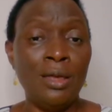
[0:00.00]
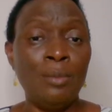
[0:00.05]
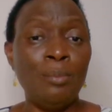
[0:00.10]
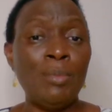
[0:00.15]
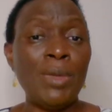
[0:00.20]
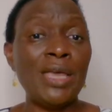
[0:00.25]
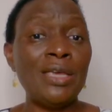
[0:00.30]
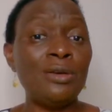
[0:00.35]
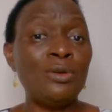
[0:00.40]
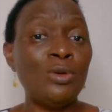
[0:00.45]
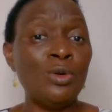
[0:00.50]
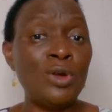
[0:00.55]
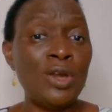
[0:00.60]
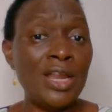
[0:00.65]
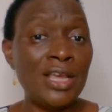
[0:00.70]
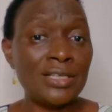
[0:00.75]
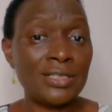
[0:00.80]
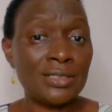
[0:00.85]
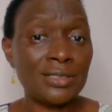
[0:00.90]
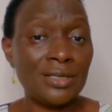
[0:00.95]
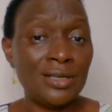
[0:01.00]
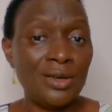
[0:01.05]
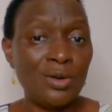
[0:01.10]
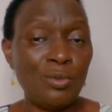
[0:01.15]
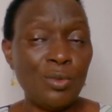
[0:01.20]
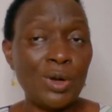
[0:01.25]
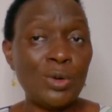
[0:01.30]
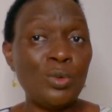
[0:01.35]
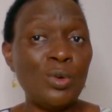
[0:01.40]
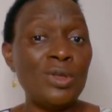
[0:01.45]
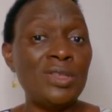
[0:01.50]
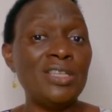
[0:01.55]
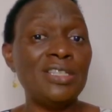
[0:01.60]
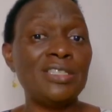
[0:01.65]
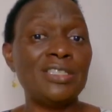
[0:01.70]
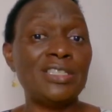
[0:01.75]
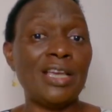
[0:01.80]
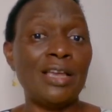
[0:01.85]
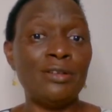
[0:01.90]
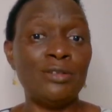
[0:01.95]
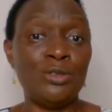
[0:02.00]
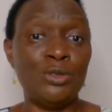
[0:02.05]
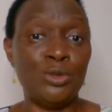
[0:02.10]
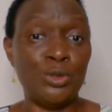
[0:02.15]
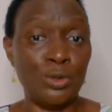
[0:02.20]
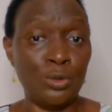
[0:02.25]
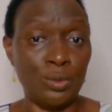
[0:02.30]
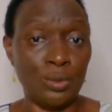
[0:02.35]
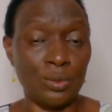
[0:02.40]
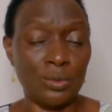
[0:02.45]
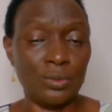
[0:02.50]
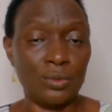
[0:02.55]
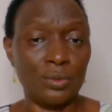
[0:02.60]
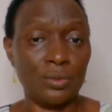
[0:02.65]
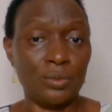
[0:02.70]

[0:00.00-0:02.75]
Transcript: My goodness, what will this child do?